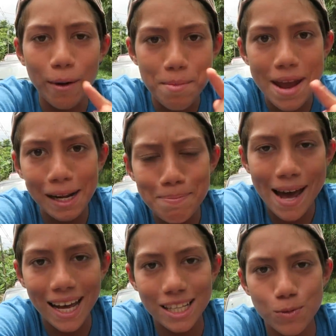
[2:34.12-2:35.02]
Made it
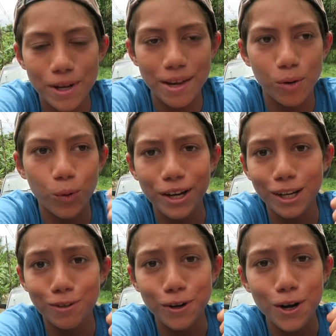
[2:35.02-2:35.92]
past where they were working
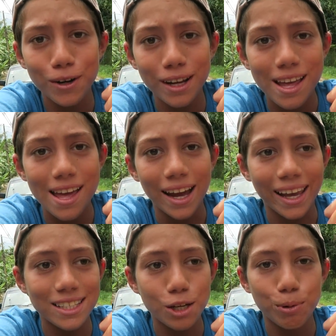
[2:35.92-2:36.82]
on the road. I
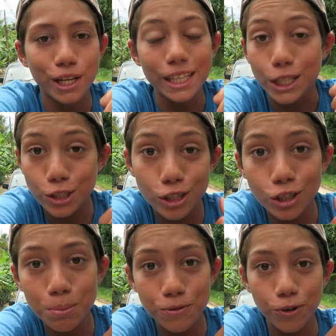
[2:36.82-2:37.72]
guess they're putting in the
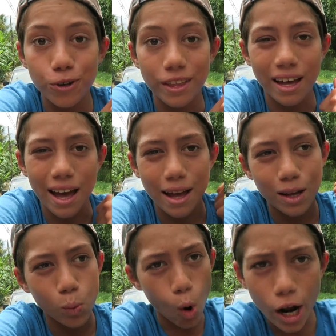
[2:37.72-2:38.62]
tubes for the
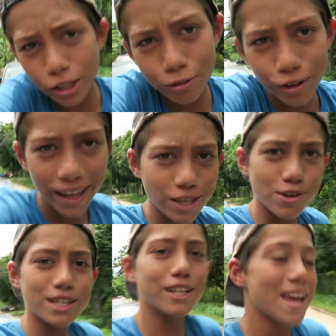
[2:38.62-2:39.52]
water for, I guess,
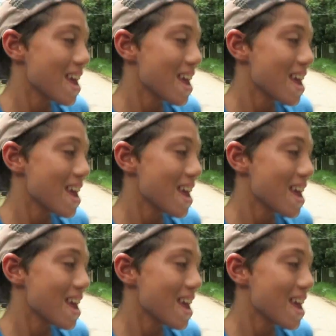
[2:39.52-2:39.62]
around here.